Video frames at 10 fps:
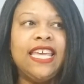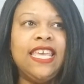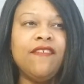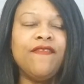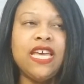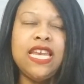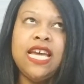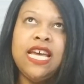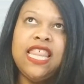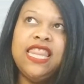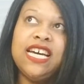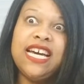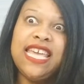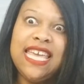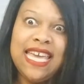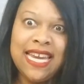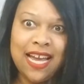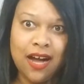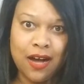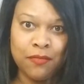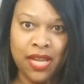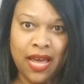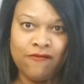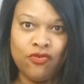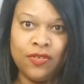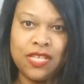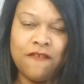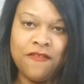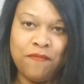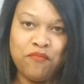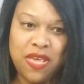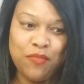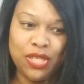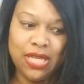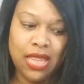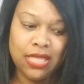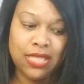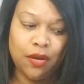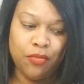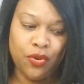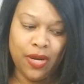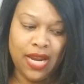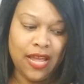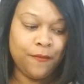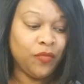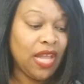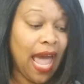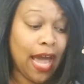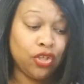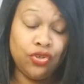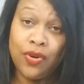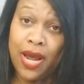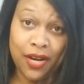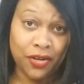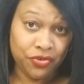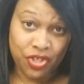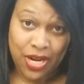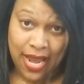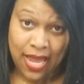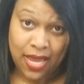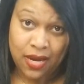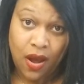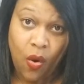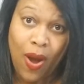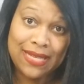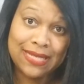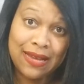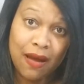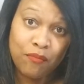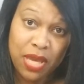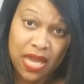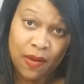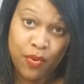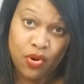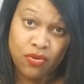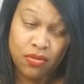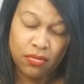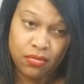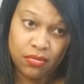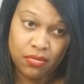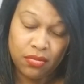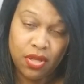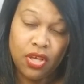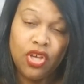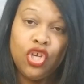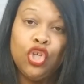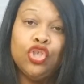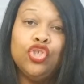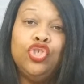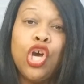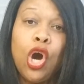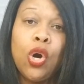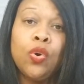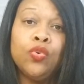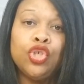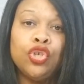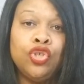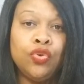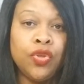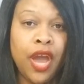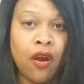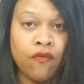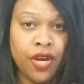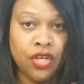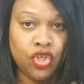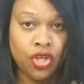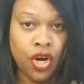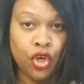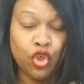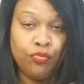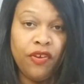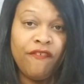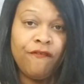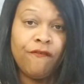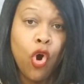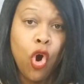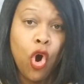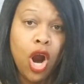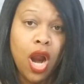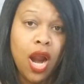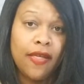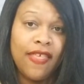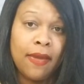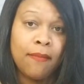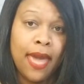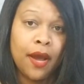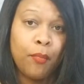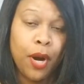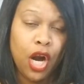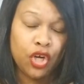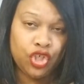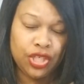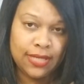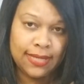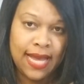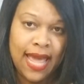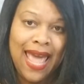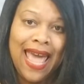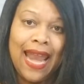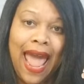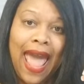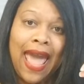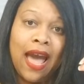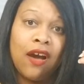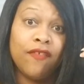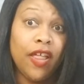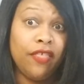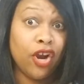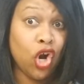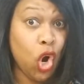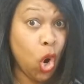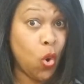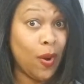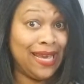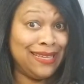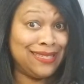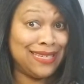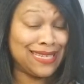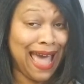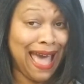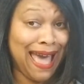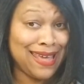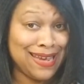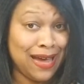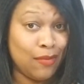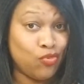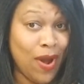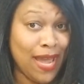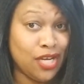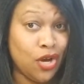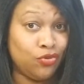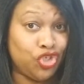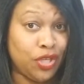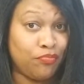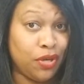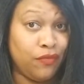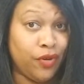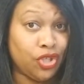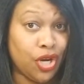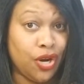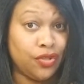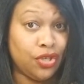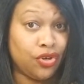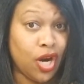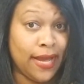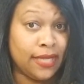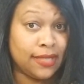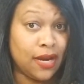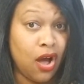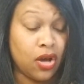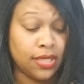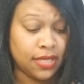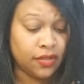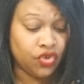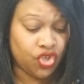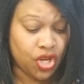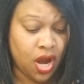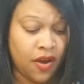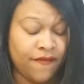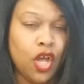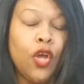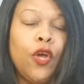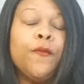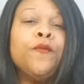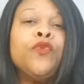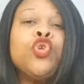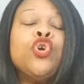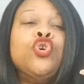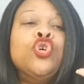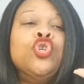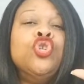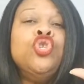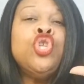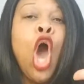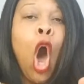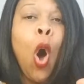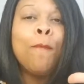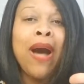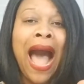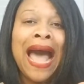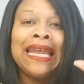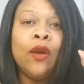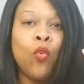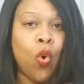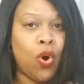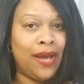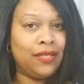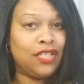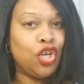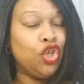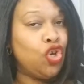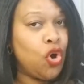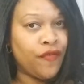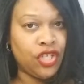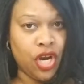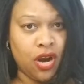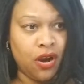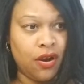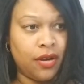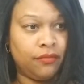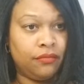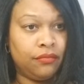given the income levels of the people in this community, I do not understand why some people don't do their research before they make a purchase and have their coins tied up, waiting on shipping and returns and credits and all this other stuff Nobody wants your return.